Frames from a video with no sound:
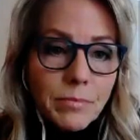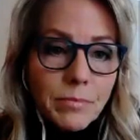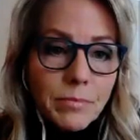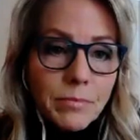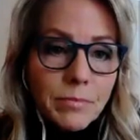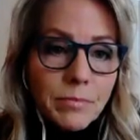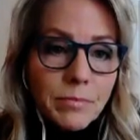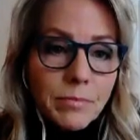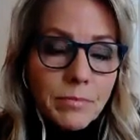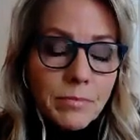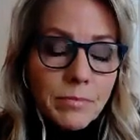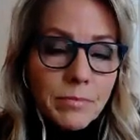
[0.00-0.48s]

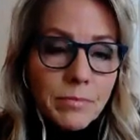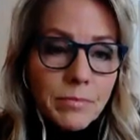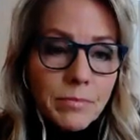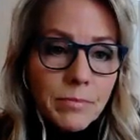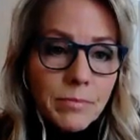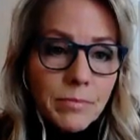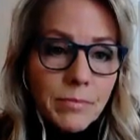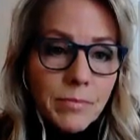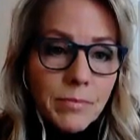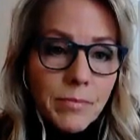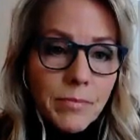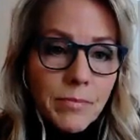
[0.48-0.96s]

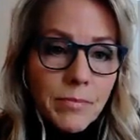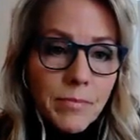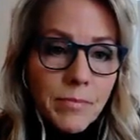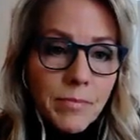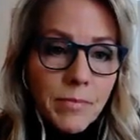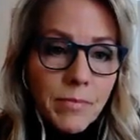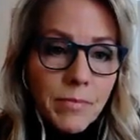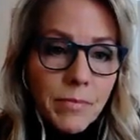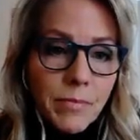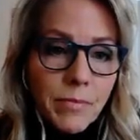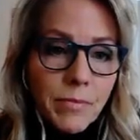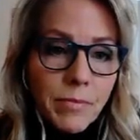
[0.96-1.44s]

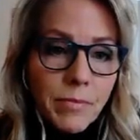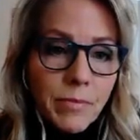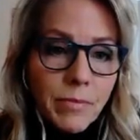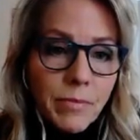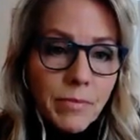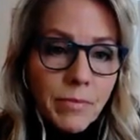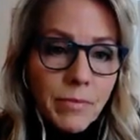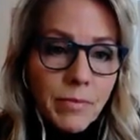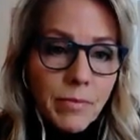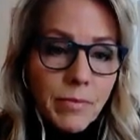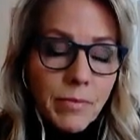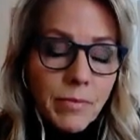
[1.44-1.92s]

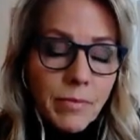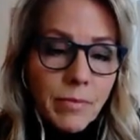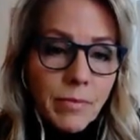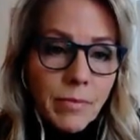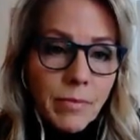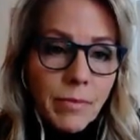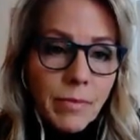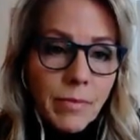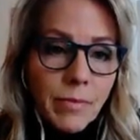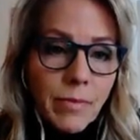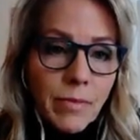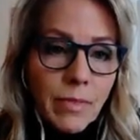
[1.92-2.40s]

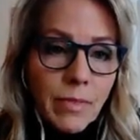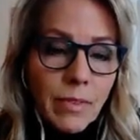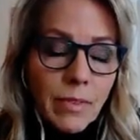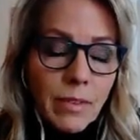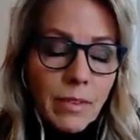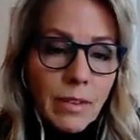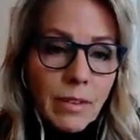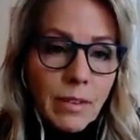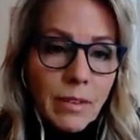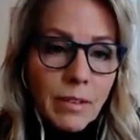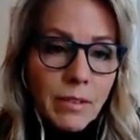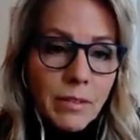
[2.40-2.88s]

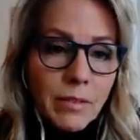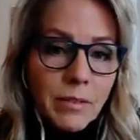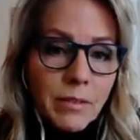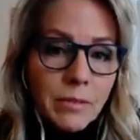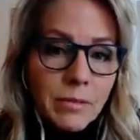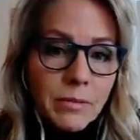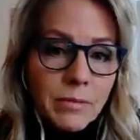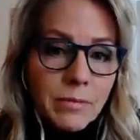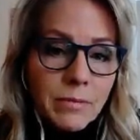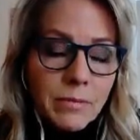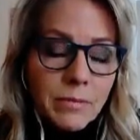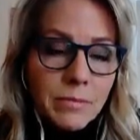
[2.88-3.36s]

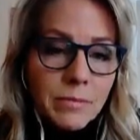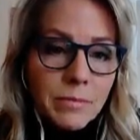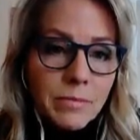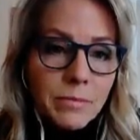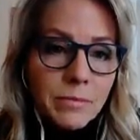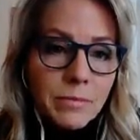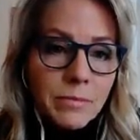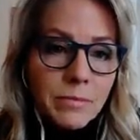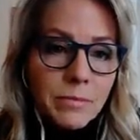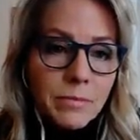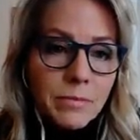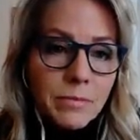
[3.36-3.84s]

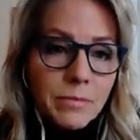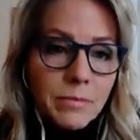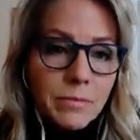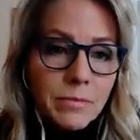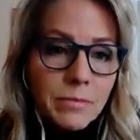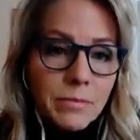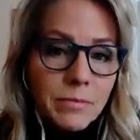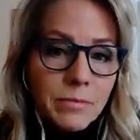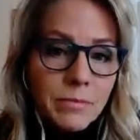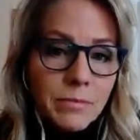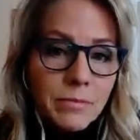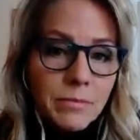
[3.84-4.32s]

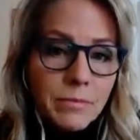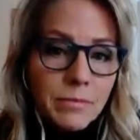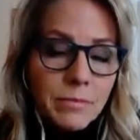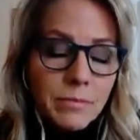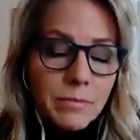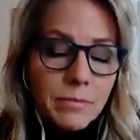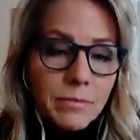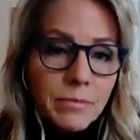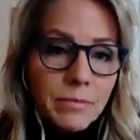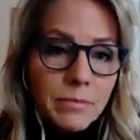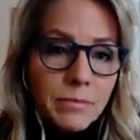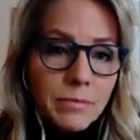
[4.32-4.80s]

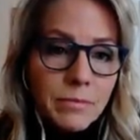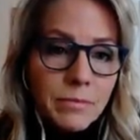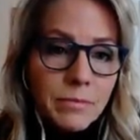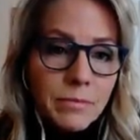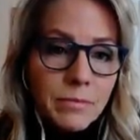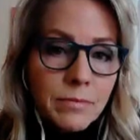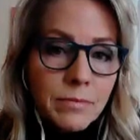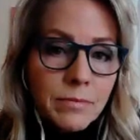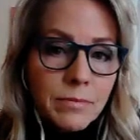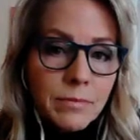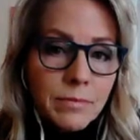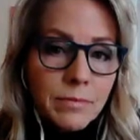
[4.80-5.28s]

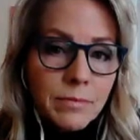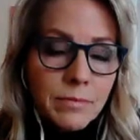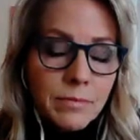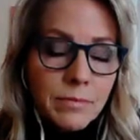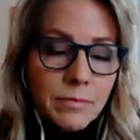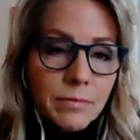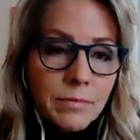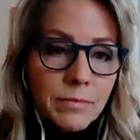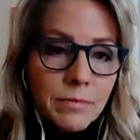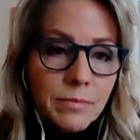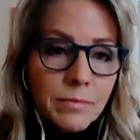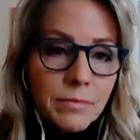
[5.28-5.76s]

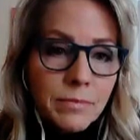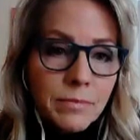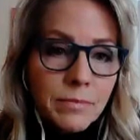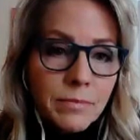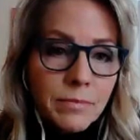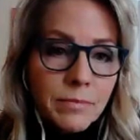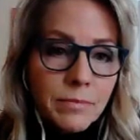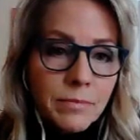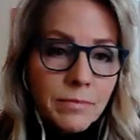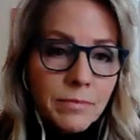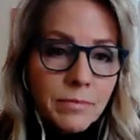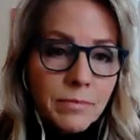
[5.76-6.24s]

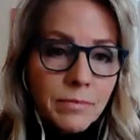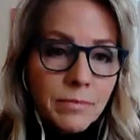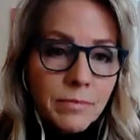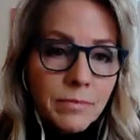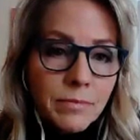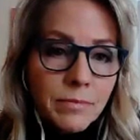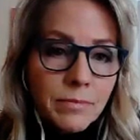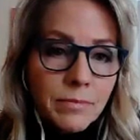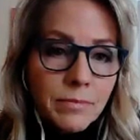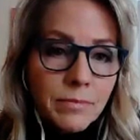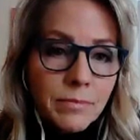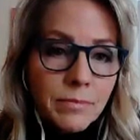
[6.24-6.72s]

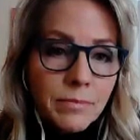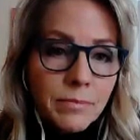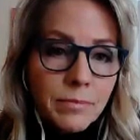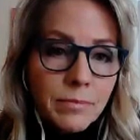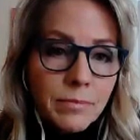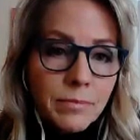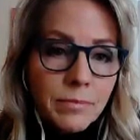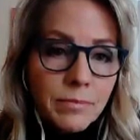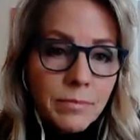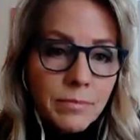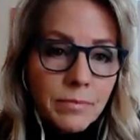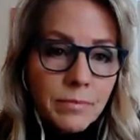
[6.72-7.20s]

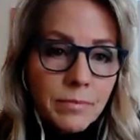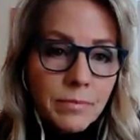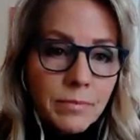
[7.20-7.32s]
(silent)